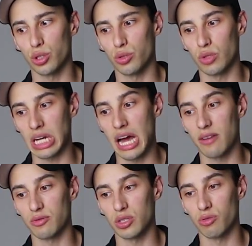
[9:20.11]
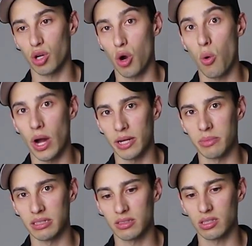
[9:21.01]
recovery
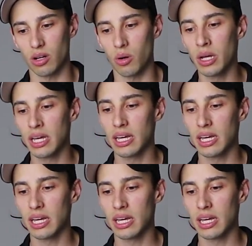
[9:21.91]
requirements. So